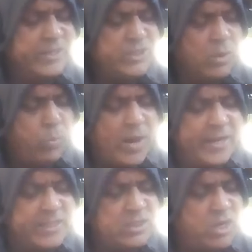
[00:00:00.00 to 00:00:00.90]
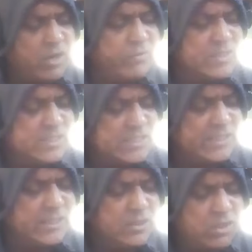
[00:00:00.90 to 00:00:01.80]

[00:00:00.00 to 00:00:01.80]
in your wallet currency,